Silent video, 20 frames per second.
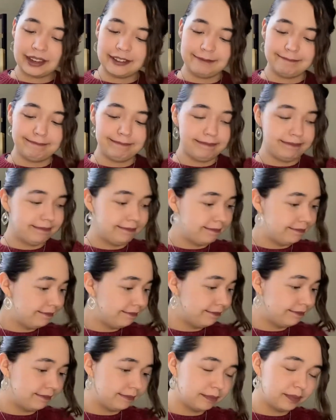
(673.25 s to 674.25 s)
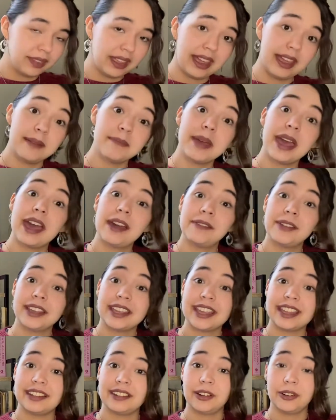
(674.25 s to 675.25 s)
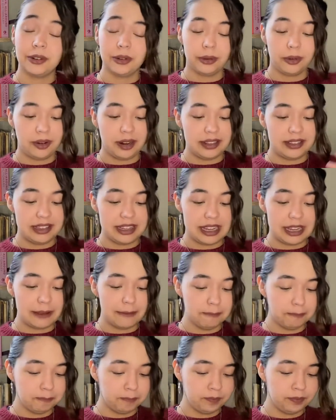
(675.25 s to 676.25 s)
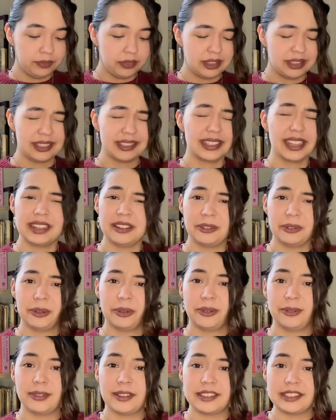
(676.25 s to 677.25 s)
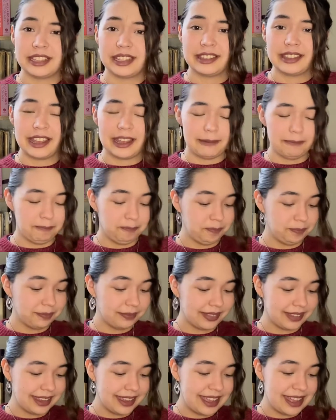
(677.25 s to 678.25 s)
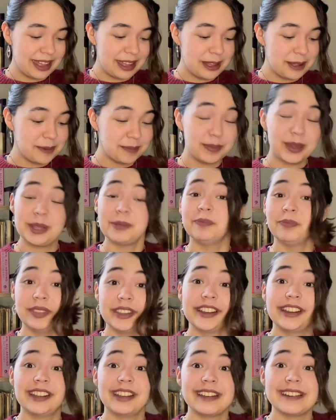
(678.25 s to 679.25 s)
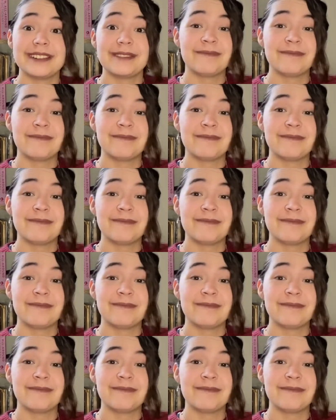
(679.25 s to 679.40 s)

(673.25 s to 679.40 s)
Mm -mm I'm having an Earl Grey tea. And this, I don't know if I said that, but there you go.